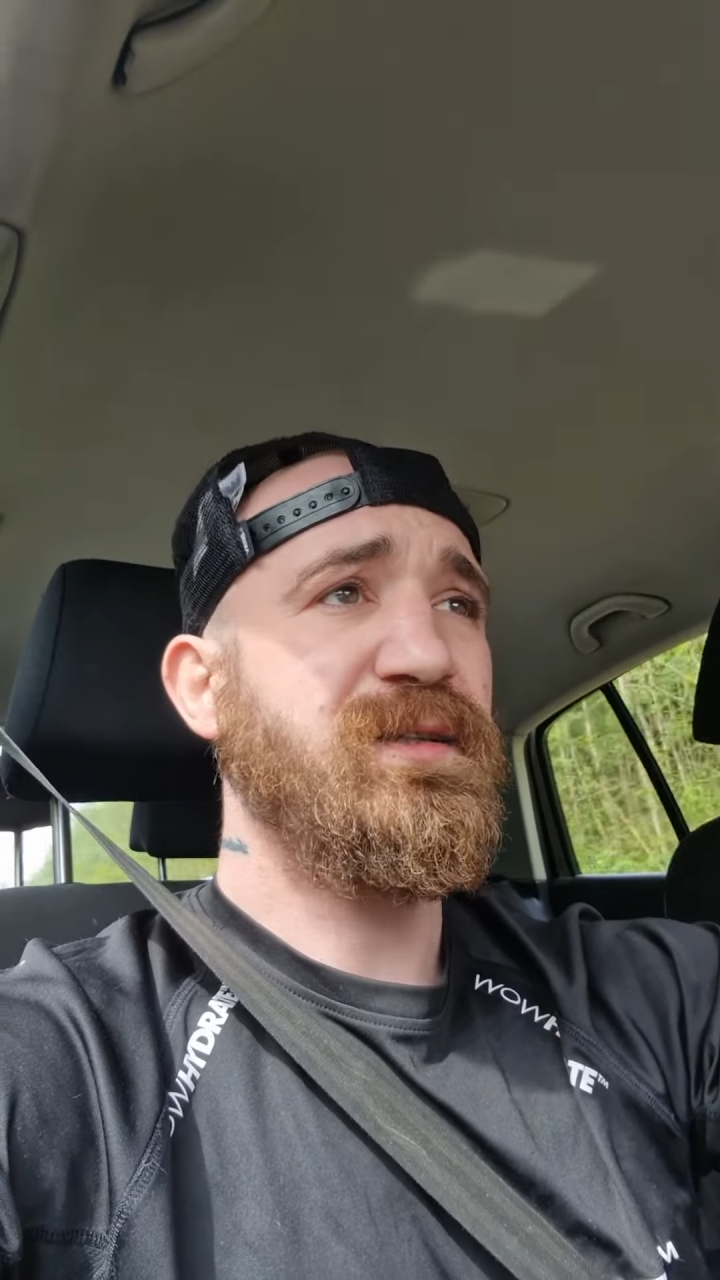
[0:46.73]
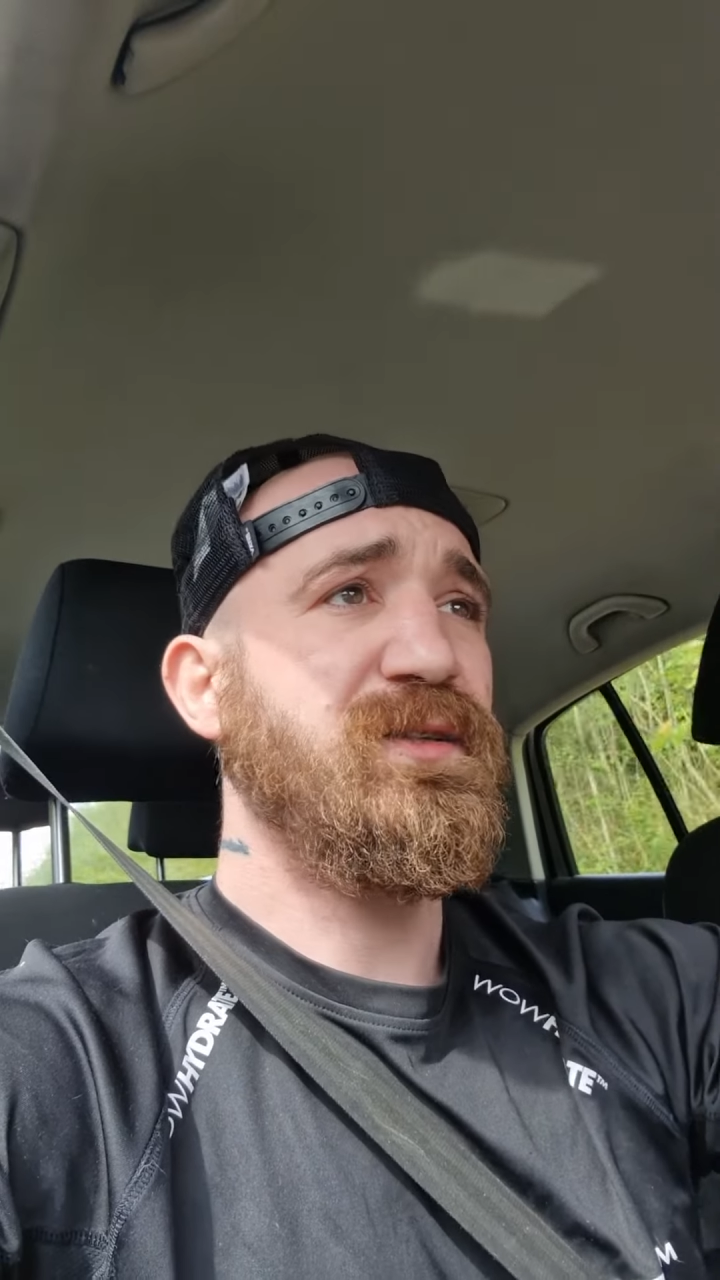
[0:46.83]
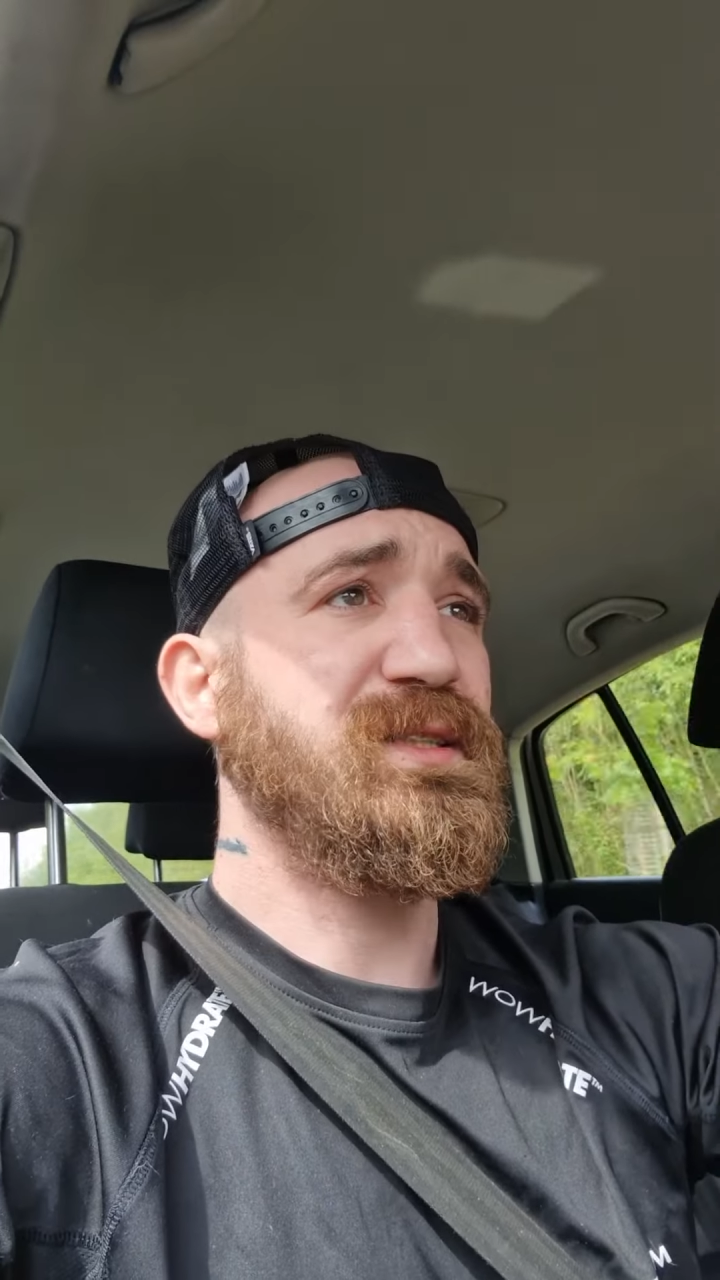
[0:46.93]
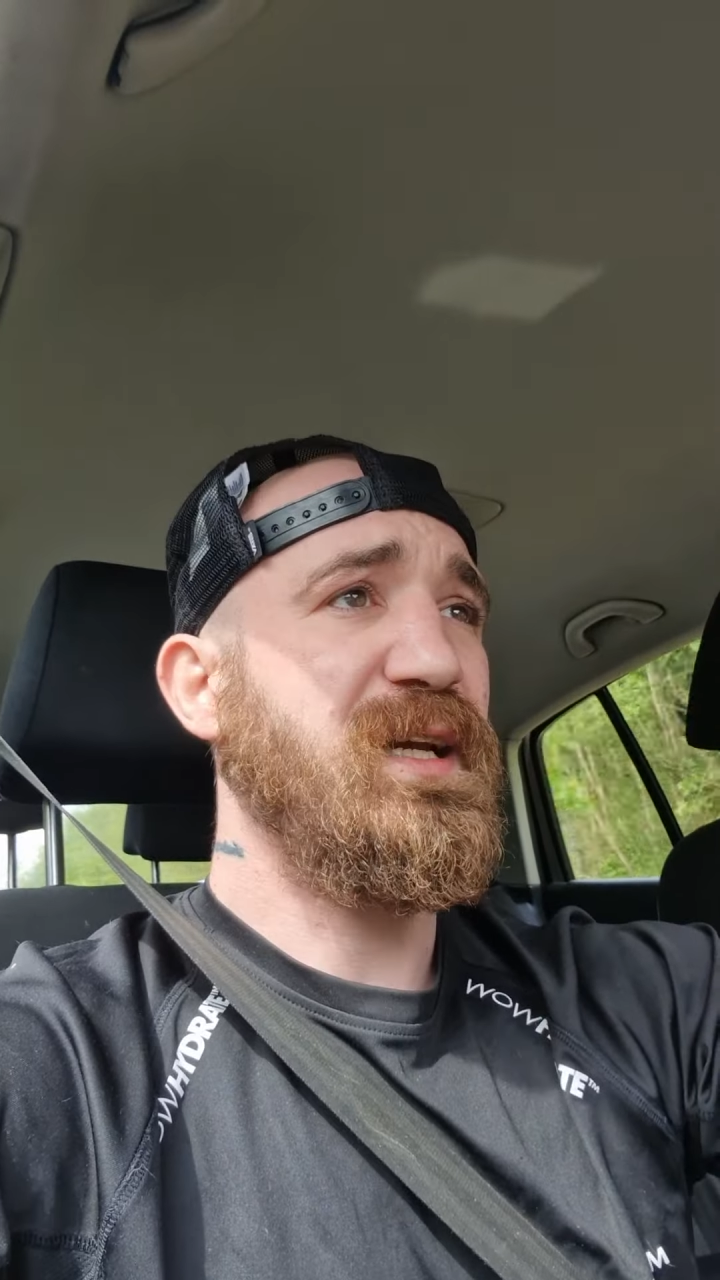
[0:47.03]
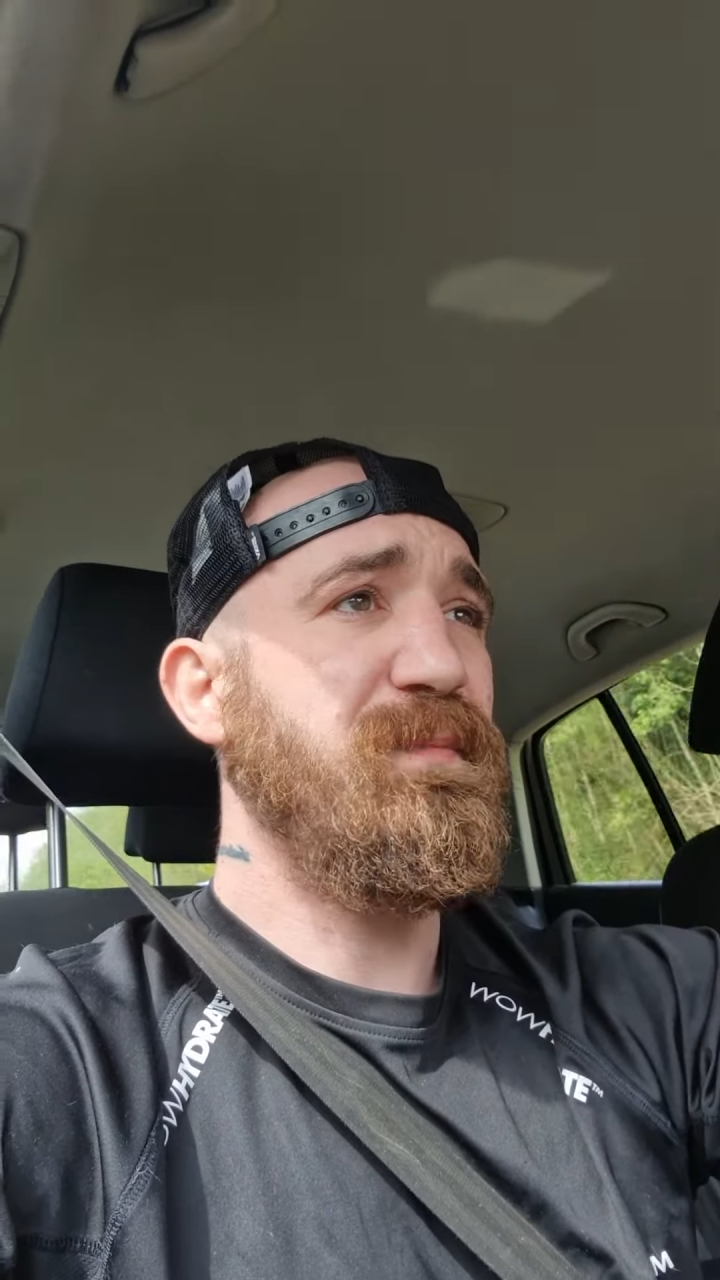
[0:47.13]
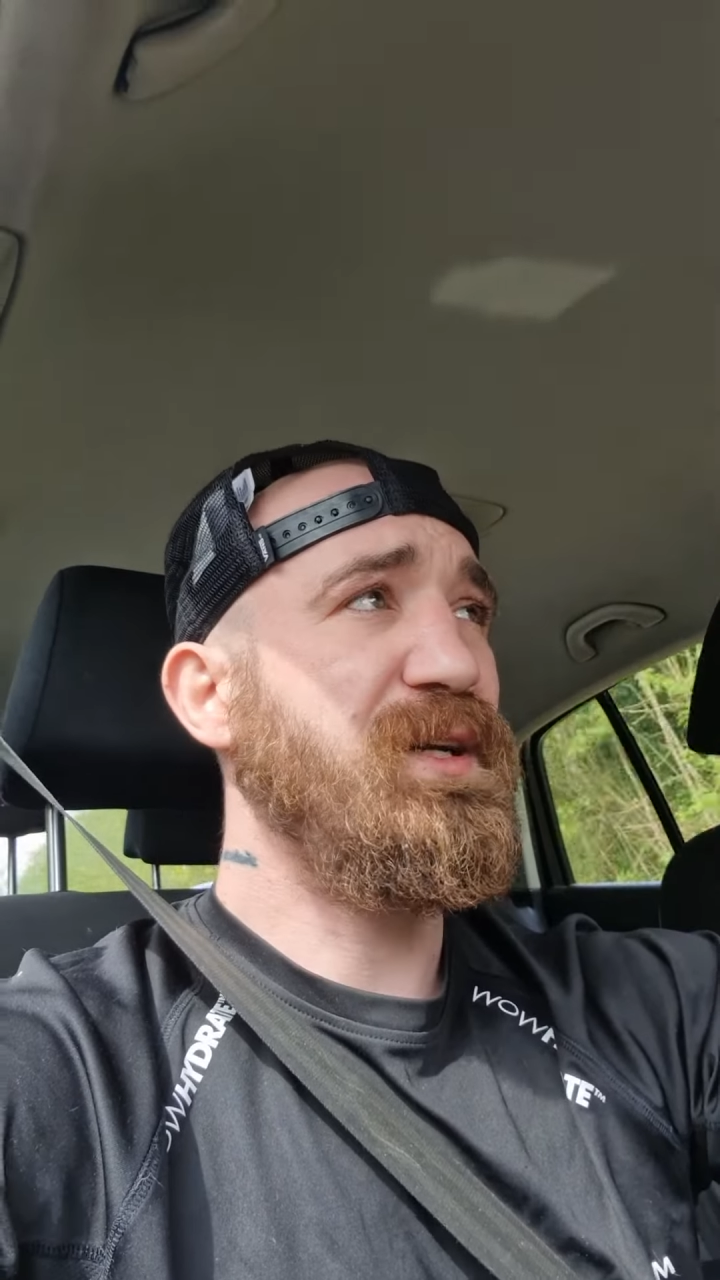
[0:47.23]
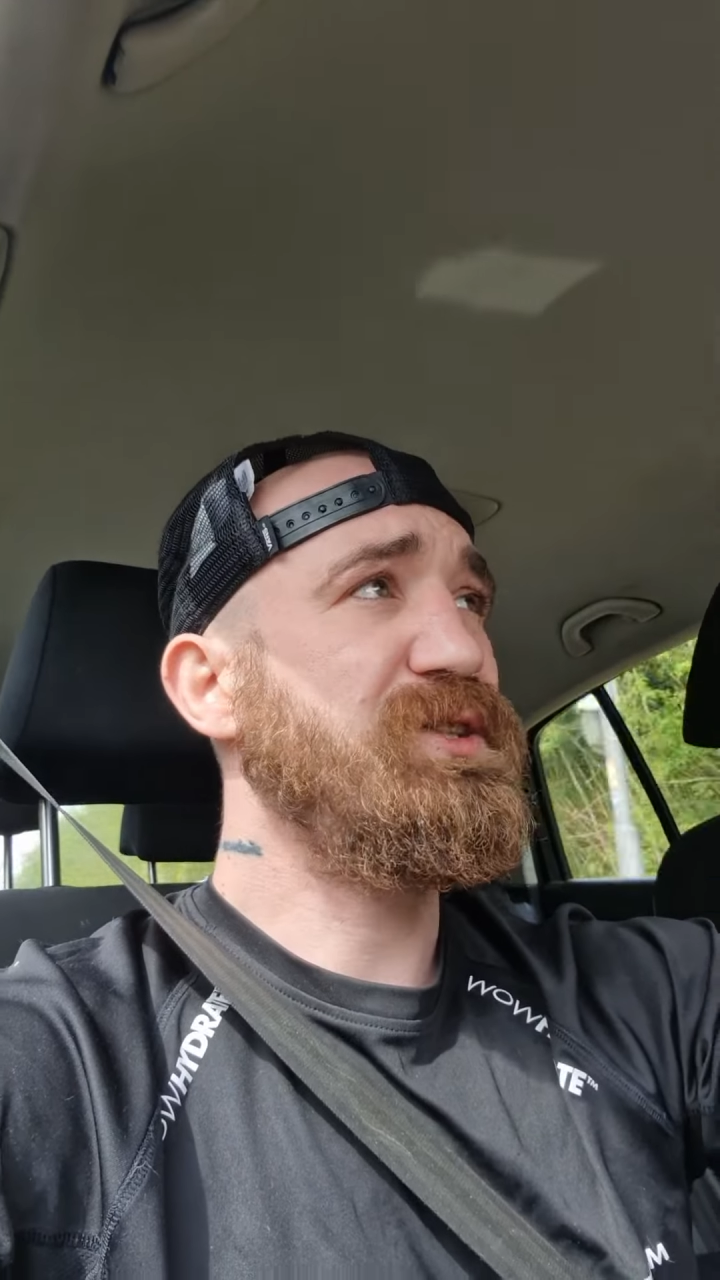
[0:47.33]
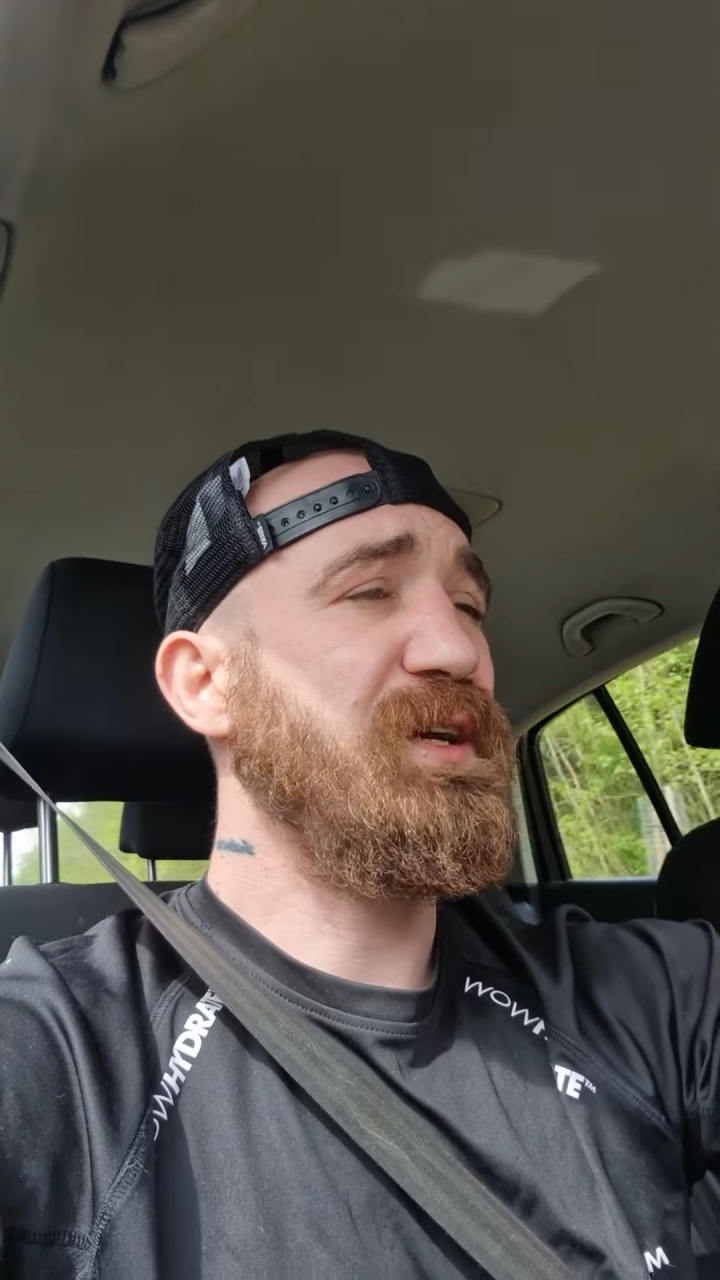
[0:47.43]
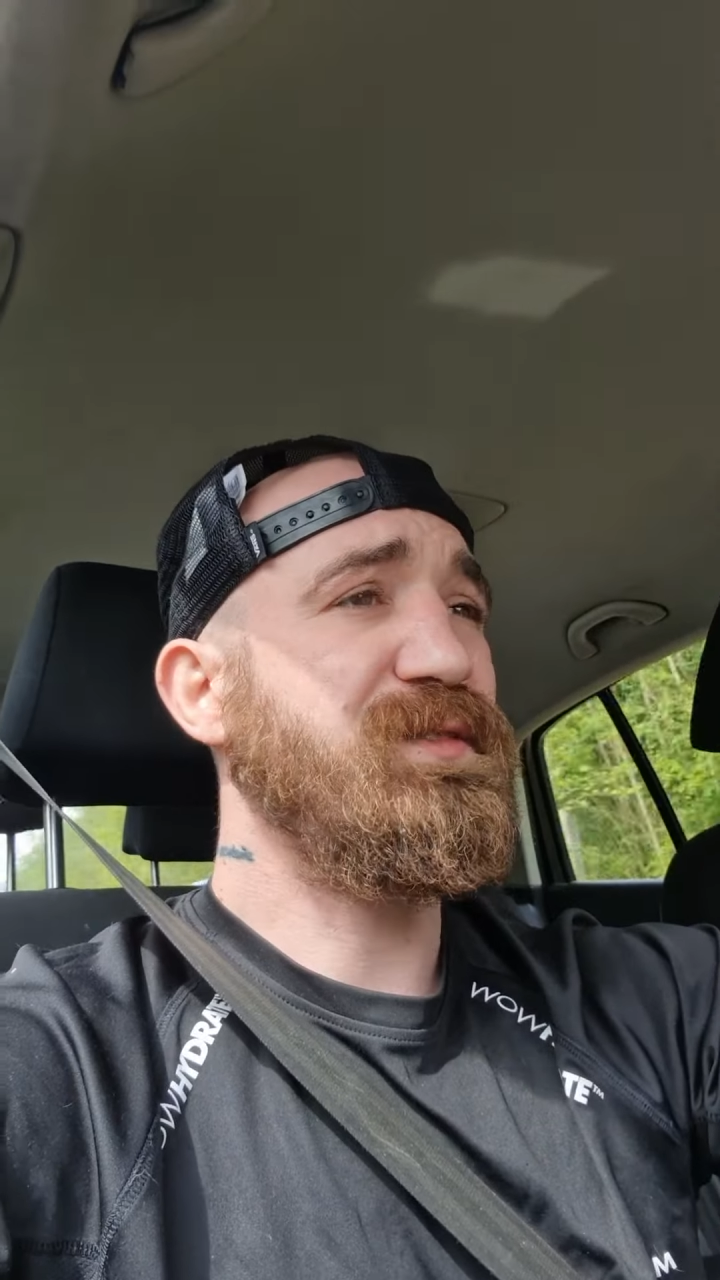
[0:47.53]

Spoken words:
because I imagine